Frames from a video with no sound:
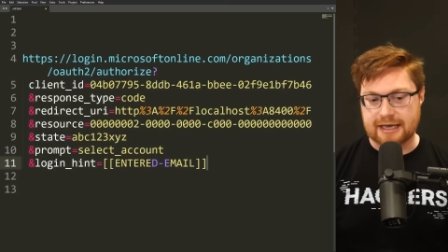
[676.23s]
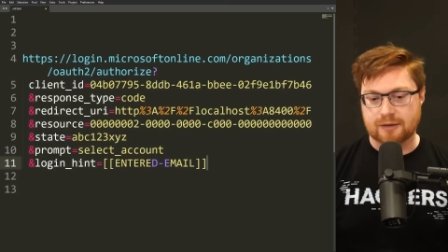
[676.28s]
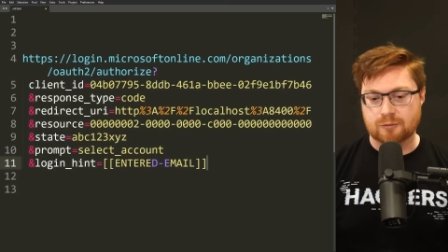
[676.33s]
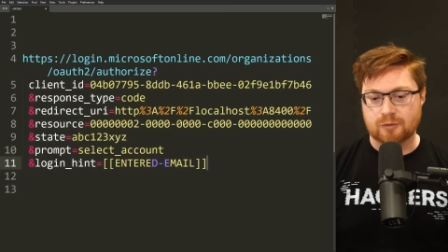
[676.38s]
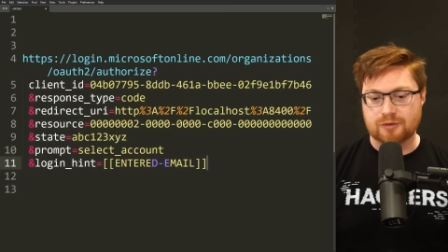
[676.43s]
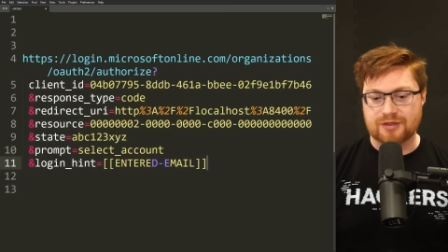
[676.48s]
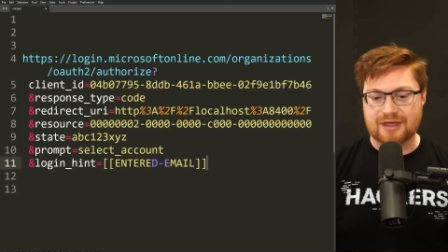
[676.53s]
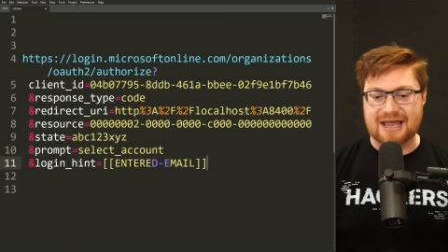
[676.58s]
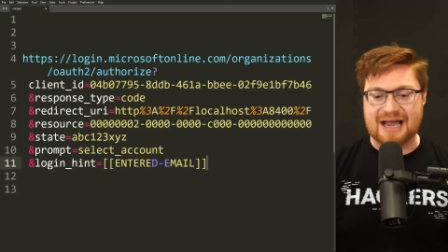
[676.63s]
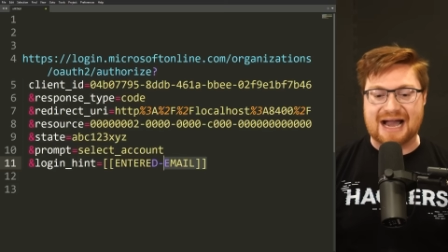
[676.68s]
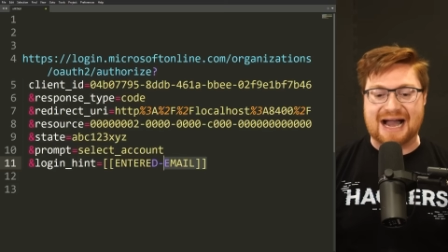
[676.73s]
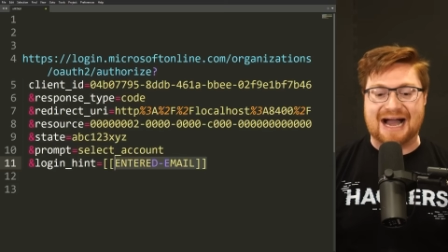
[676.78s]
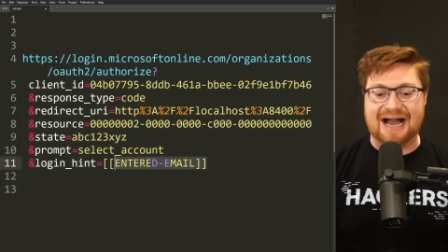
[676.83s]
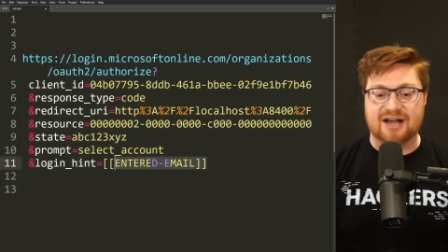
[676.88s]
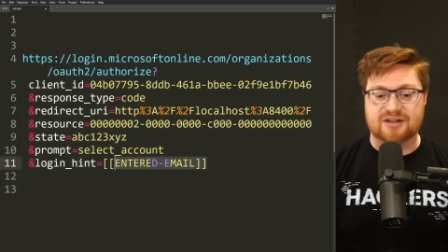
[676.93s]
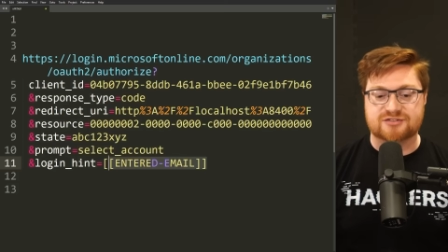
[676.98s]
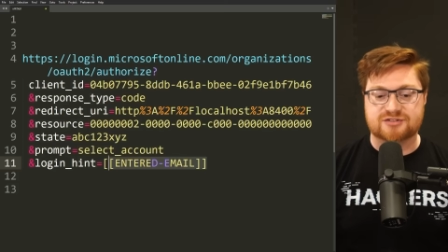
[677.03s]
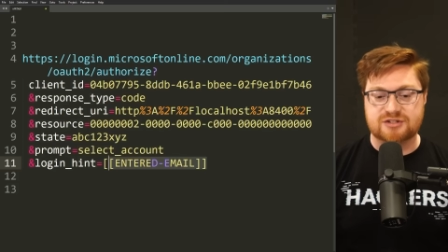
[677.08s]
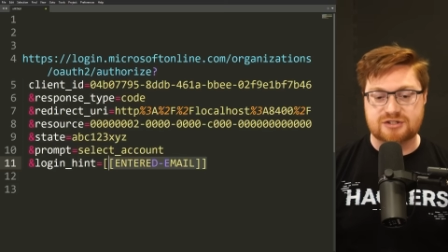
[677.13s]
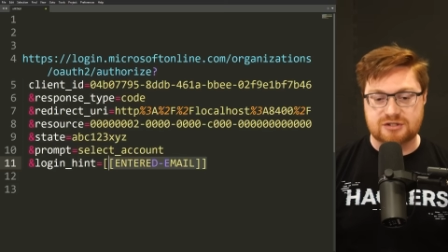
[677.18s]
And when they
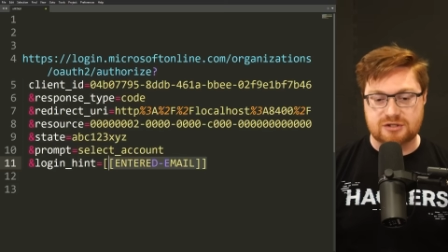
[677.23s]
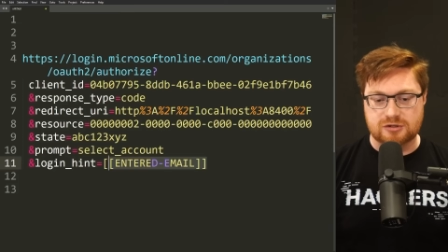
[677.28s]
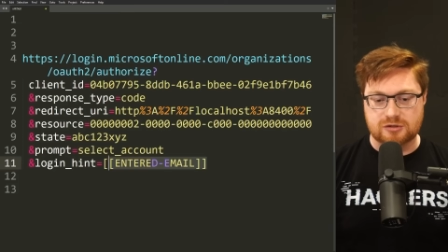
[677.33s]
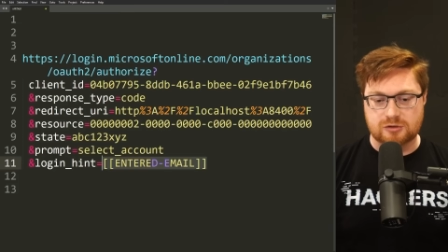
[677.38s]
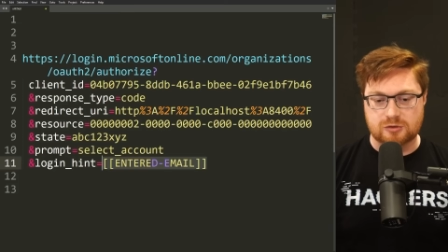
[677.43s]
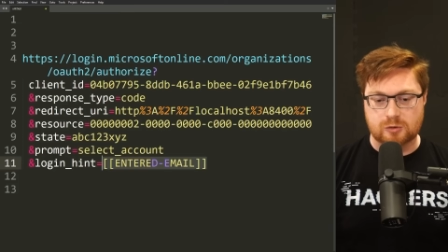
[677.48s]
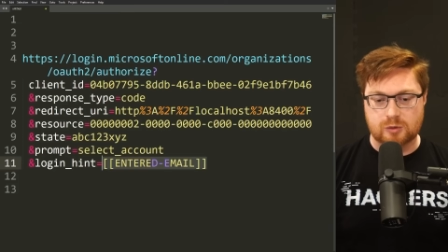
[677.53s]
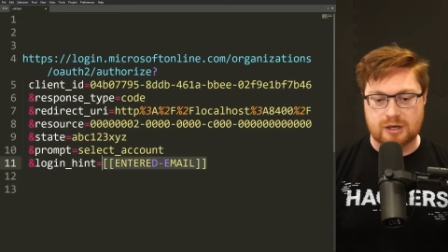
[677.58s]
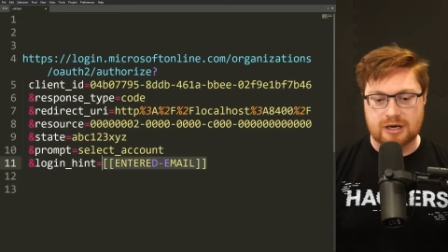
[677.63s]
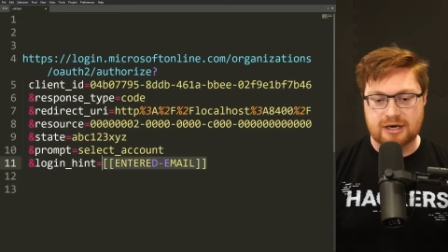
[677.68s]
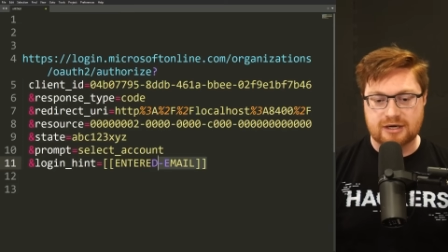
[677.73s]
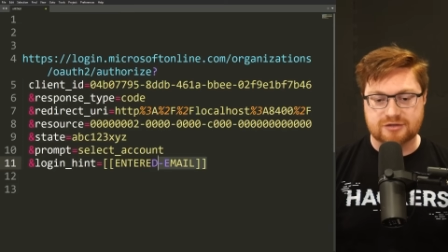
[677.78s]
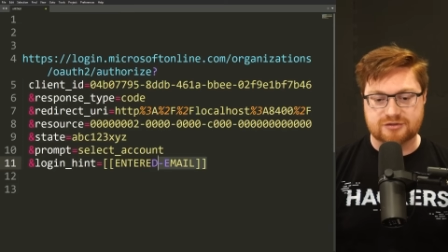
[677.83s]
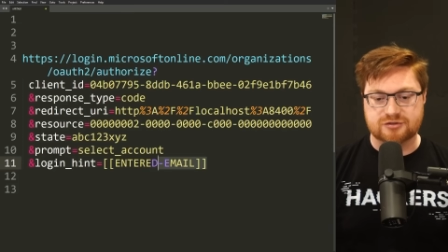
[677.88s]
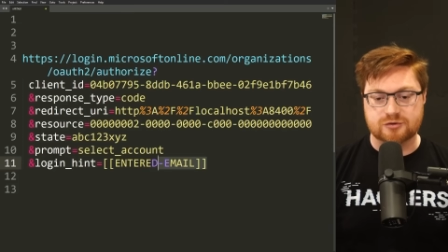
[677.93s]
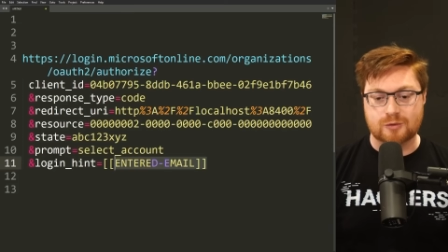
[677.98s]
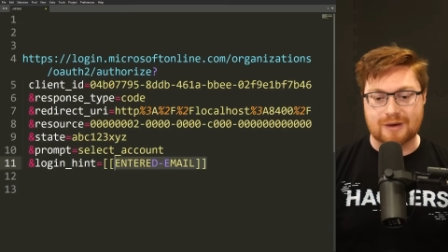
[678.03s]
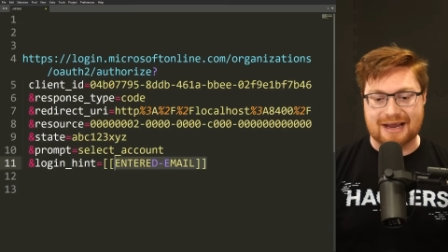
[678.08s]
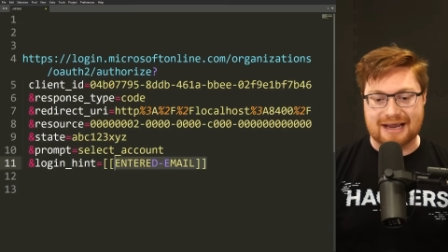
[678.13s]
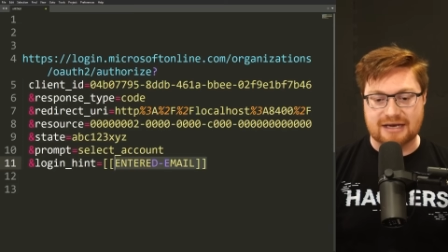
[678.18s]
ask you
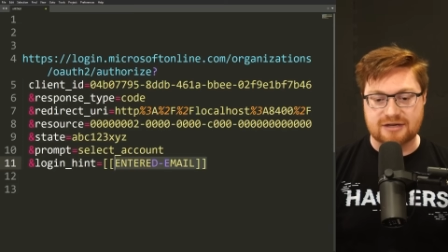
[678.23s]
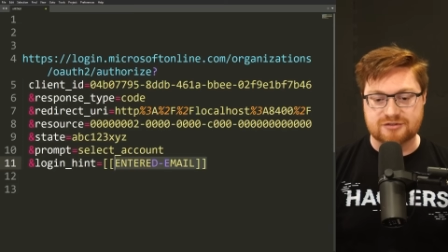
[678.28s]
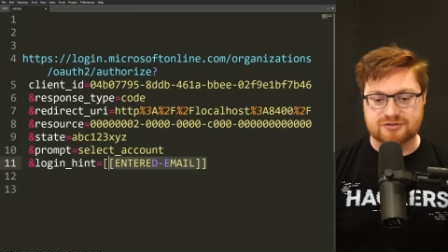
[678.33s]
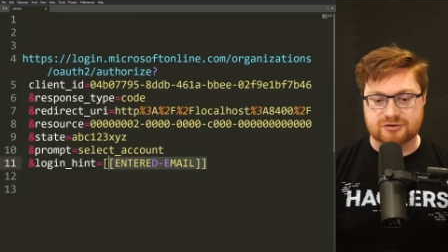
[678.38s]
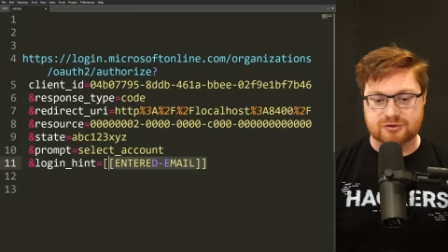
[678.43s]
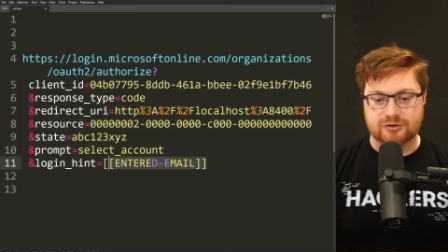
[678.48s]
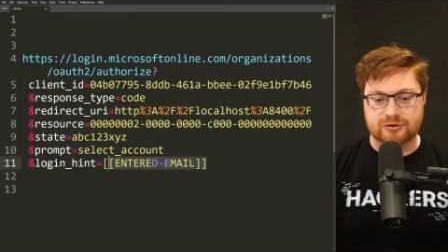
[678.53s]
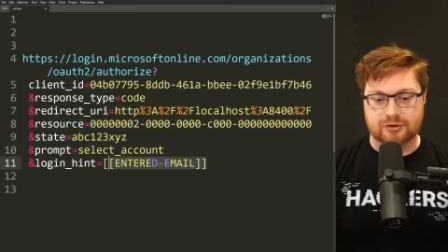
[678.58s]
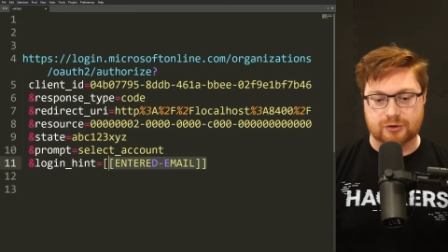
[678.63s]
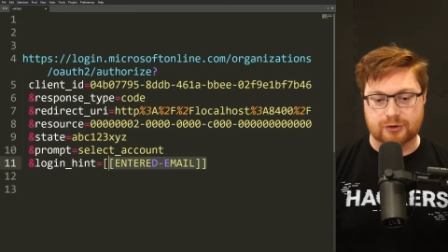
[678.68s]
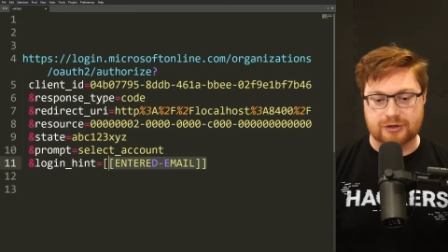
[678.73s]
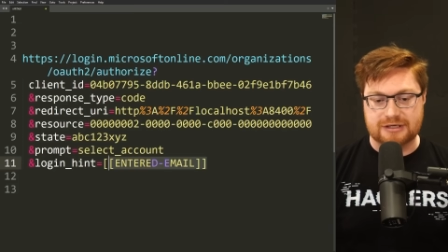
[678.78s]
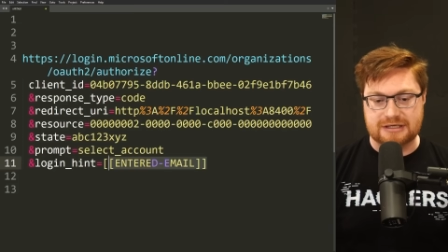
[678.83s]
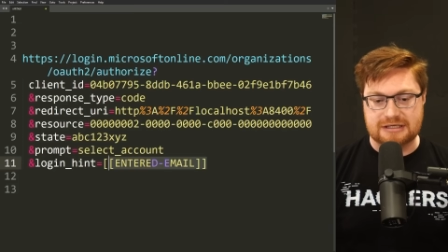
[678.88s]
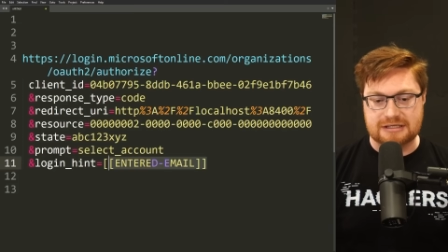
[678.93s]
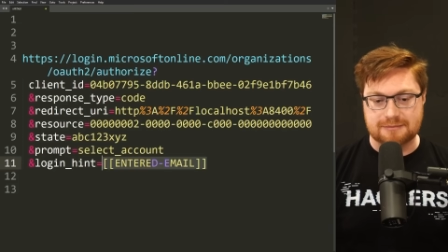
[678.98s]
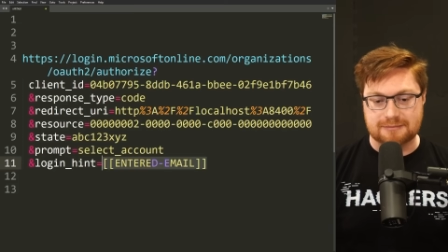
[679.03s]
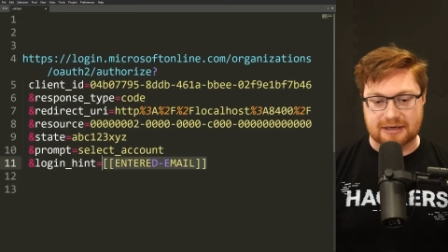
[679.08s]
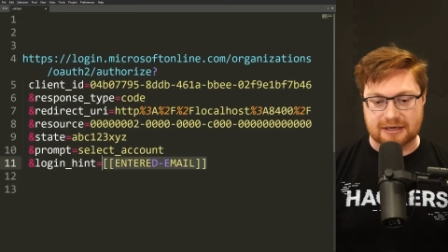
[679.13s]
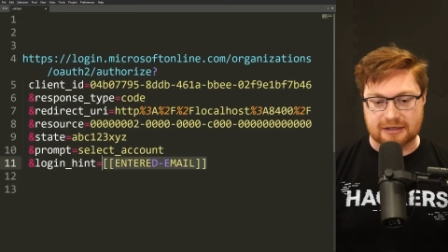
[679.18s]
to enter your
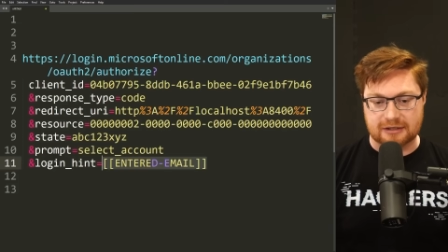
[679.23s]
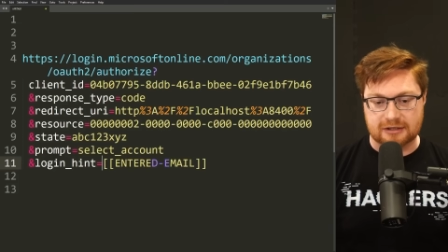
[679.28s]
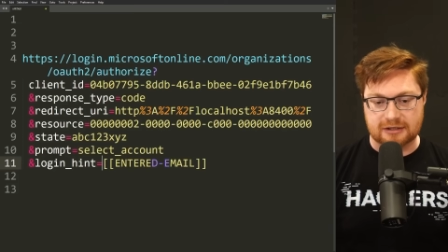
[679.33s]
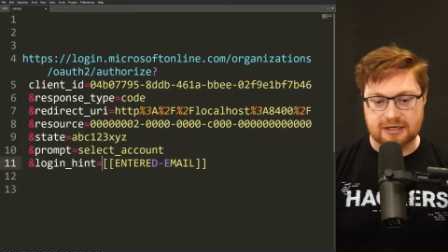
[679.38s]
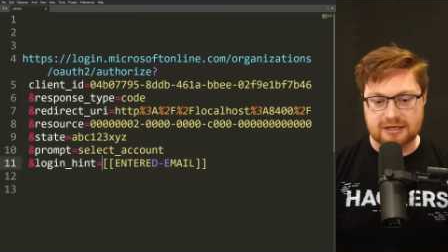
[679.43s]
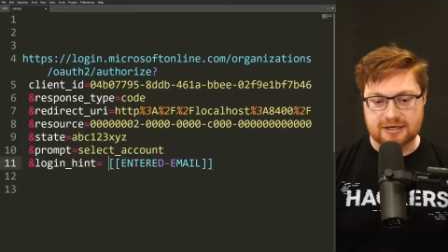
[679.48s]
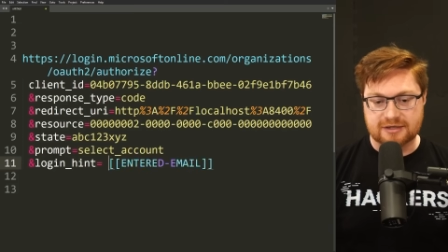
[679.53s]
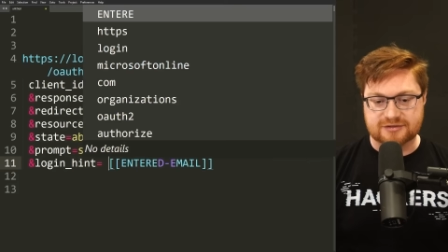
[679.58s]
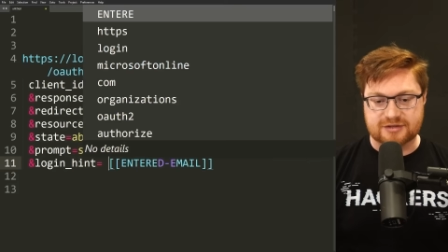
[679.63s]
email,